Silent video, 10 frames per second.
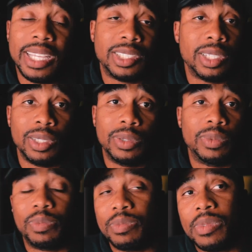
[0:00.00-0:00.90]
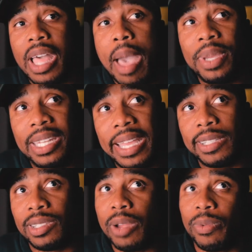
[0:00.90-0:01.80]
so how many
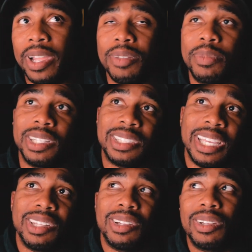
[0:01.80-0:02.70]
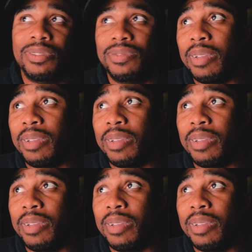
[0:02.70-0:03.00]
days would I recommend taking off?